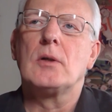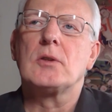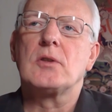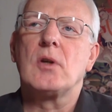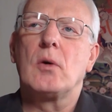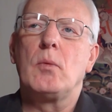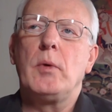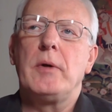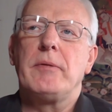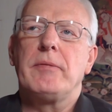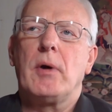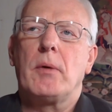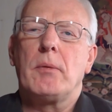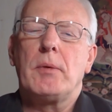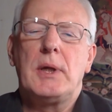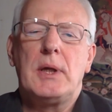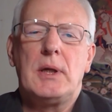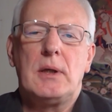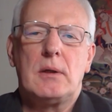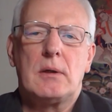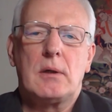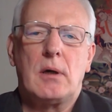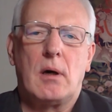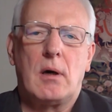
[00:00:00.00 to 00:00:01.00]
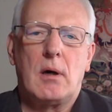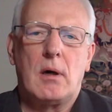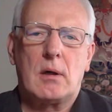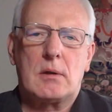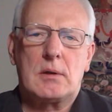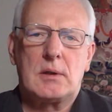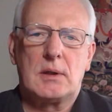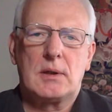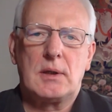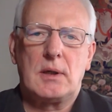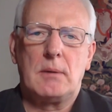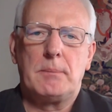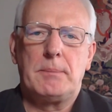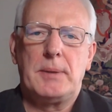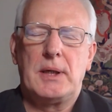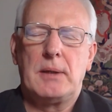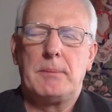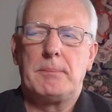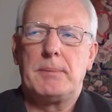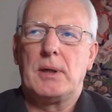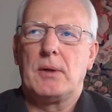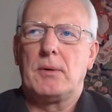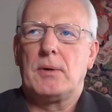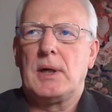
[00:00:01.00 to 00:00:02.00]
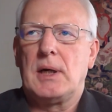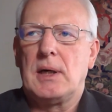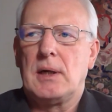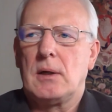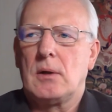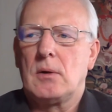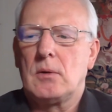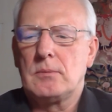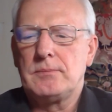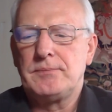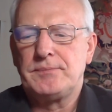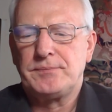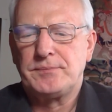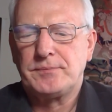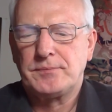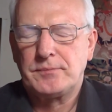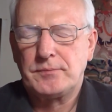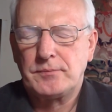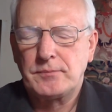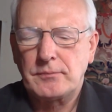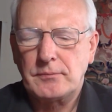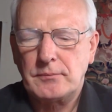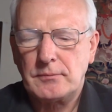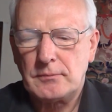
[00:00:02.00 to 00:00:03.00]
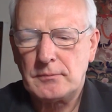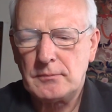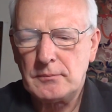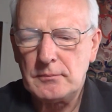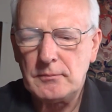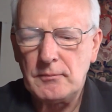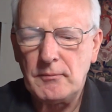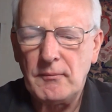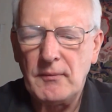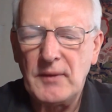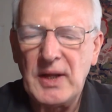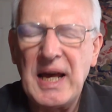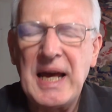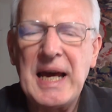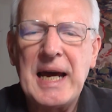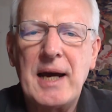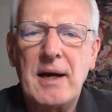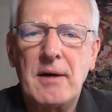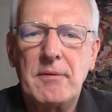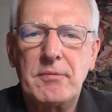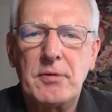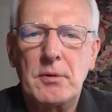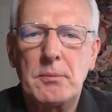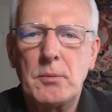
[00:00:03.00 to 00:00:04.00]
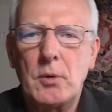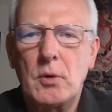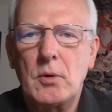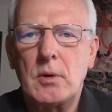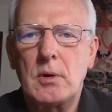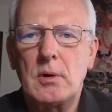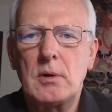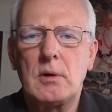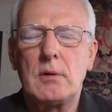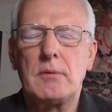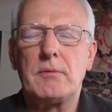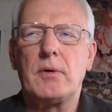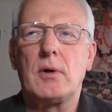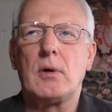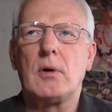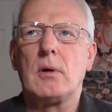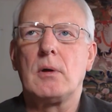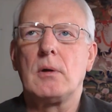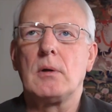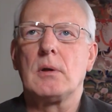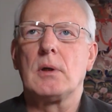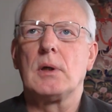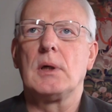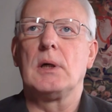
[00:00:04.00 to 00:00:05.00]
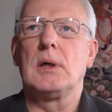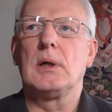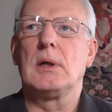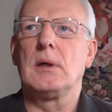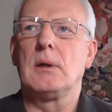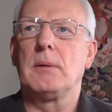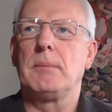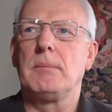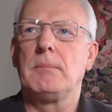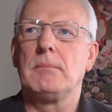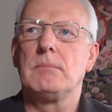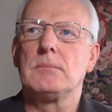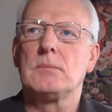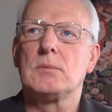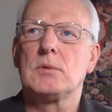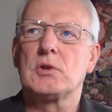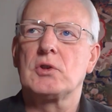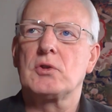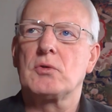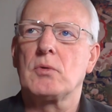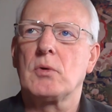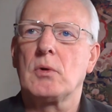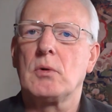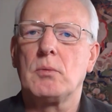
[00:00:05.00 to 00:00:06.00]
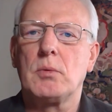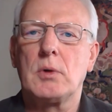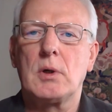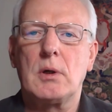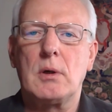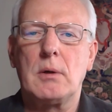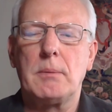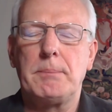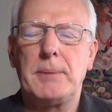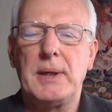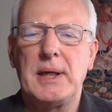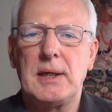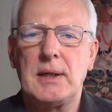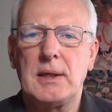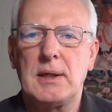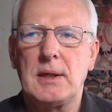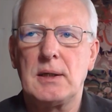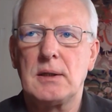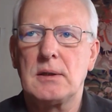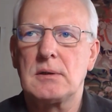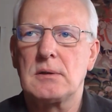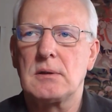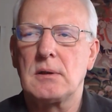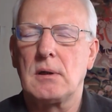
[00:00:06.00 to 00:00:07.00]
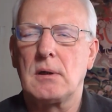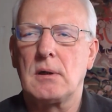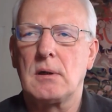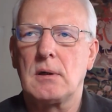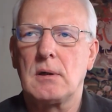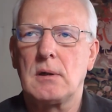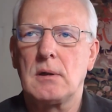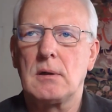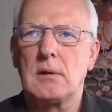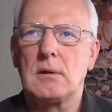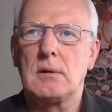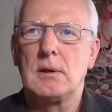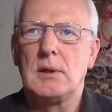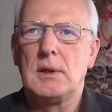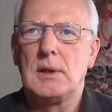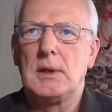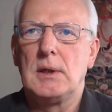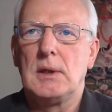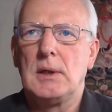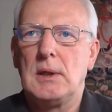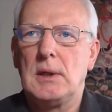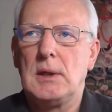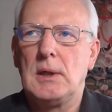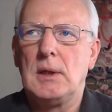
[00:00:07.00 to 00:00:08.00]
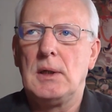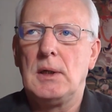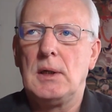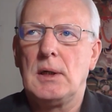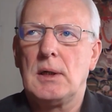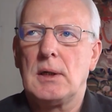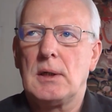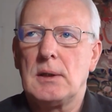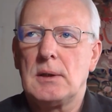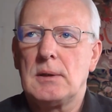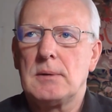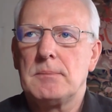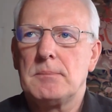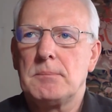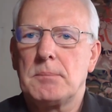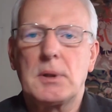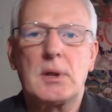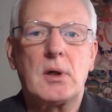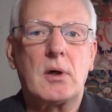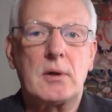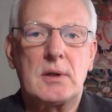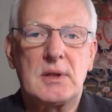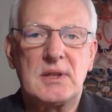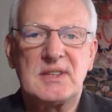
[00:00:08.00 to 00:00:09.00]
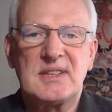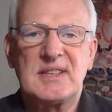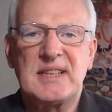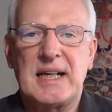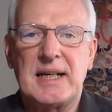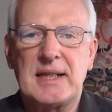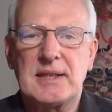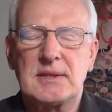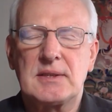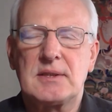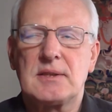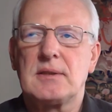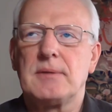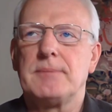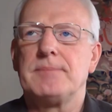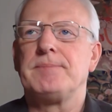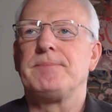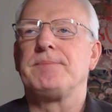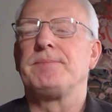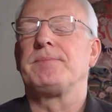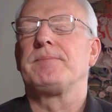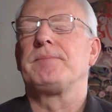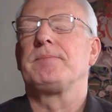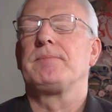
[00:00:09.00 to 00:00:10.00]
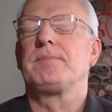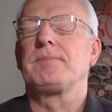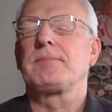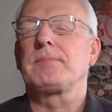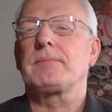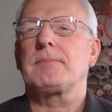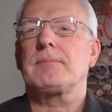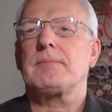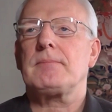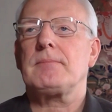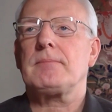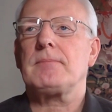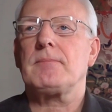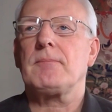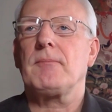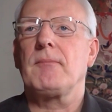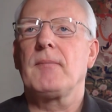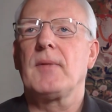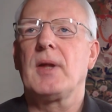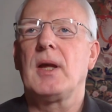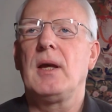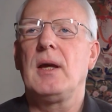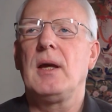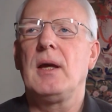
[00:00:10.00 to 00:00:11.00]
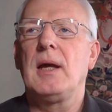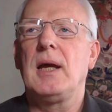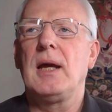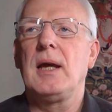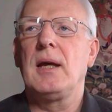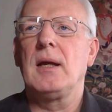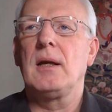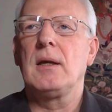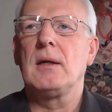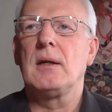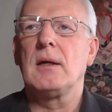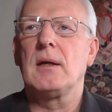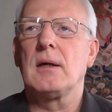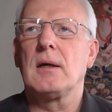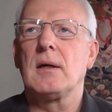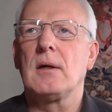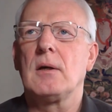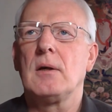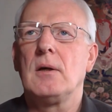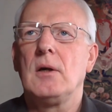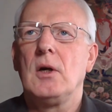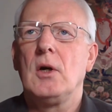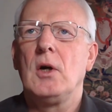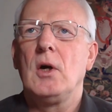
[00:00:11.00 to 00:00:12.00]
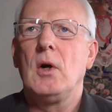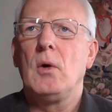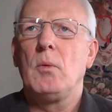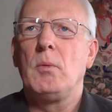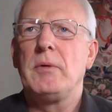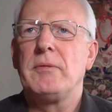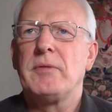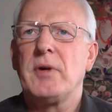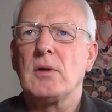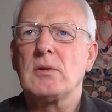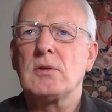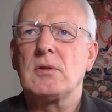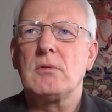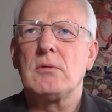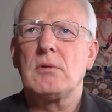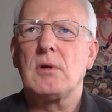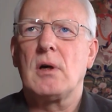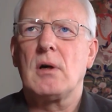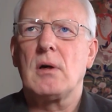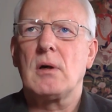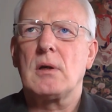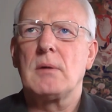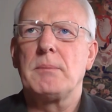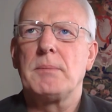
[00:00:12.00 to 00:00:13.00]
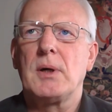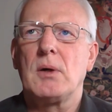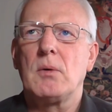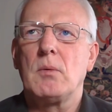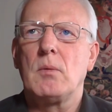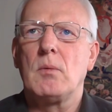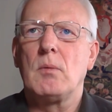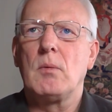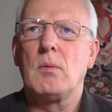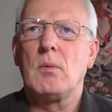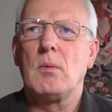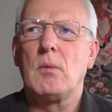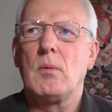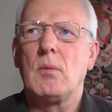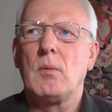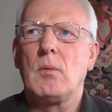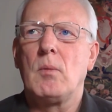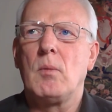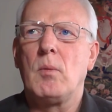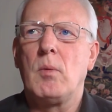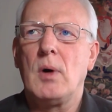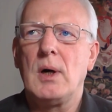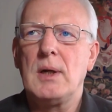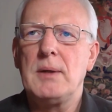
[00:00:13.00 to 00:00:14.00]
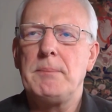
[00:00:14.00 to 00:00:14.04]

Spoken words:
So we've already talked a little bit about how half or more of all scrollwork paintings are belong to sets. And we've also talked about one